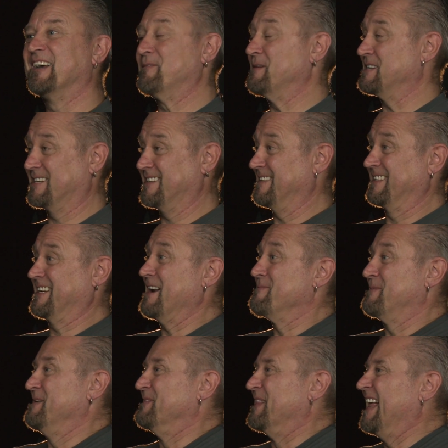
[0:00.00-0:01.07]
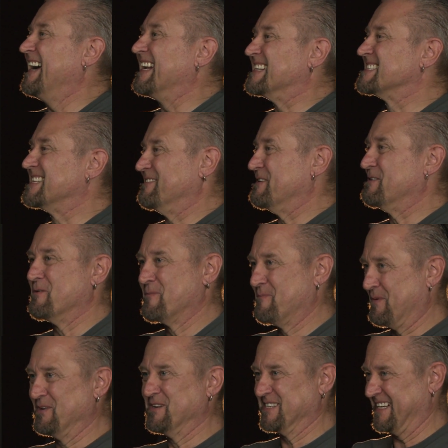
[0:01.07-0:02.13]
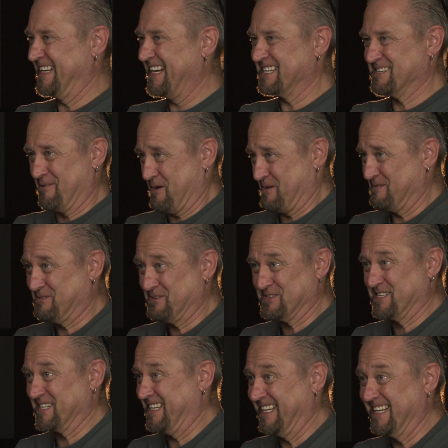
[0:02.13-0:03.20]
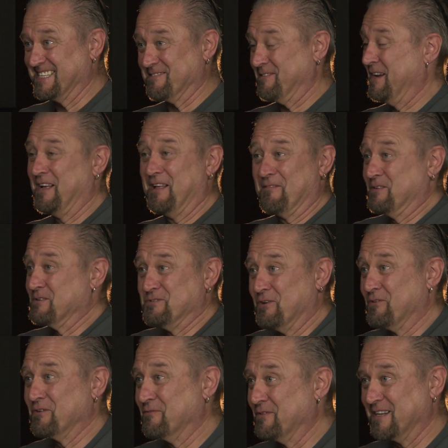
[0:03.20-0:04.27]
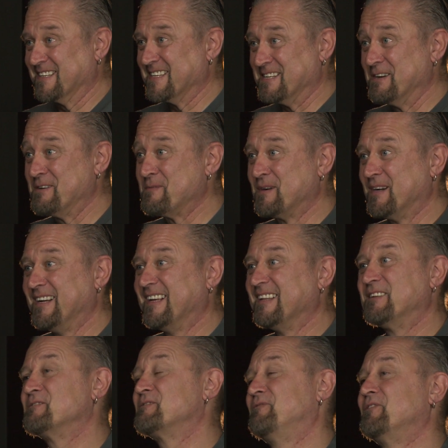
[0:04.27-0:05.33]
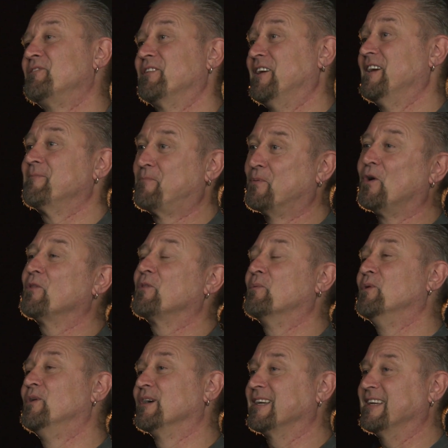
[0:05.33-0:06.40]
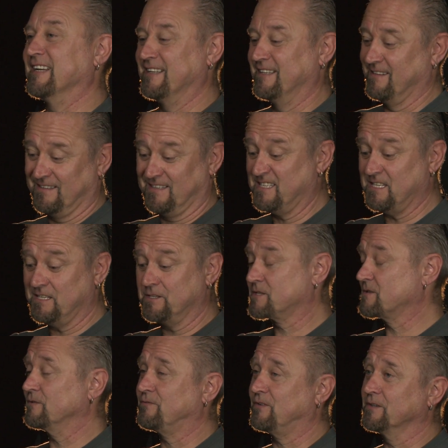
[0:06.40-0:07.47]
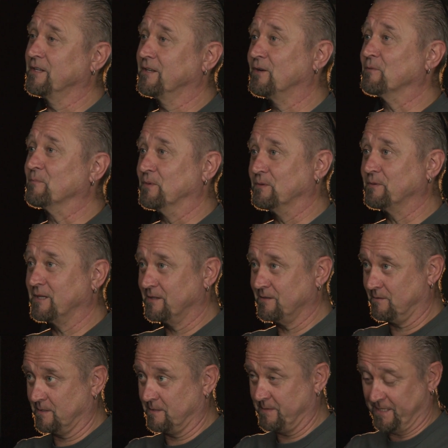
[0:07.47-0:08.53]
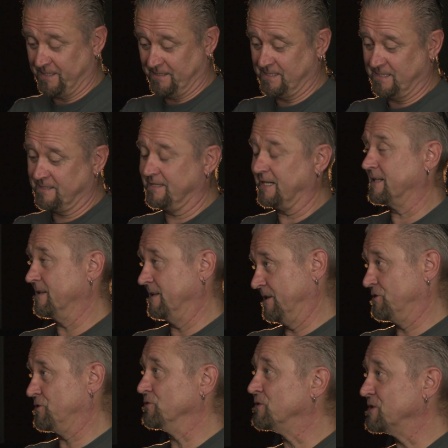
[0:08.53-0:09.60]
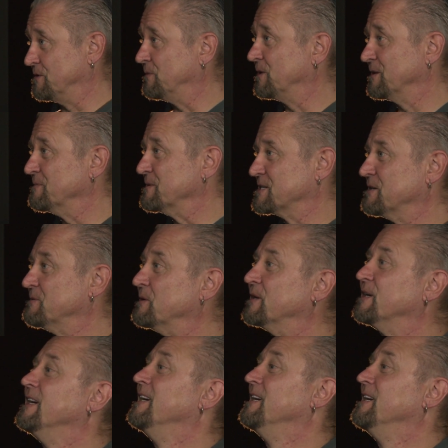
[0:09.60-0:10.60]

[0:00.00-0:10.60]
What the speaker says: I mean, kind of them lads, they're a good bunch of lads. It was just a case of, there's nothing for you to do. They brought the work in. You did your stuff on your logbook, you know what I mean? You did that, and they showed you what you were doing.